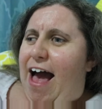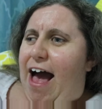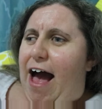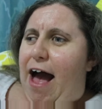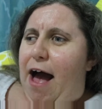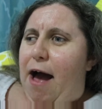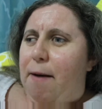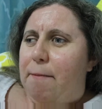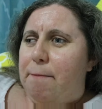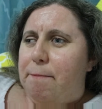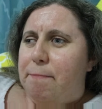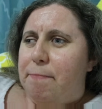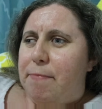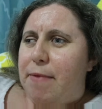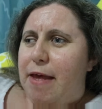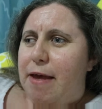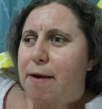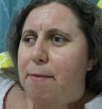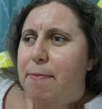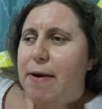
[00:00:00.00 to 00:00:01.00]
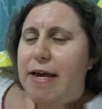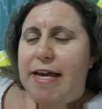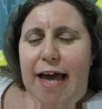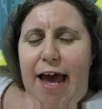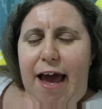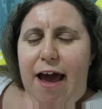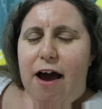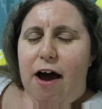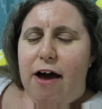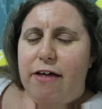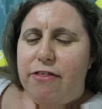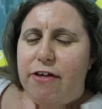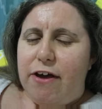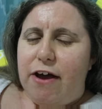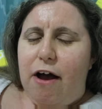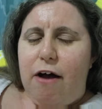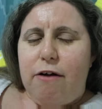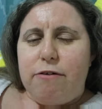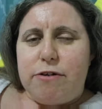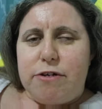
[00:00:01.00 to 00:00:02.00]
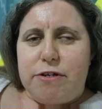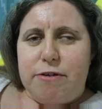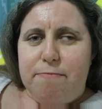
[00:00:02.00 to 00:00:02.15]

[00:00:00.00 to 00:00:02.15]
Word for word: But yeah, I think I'll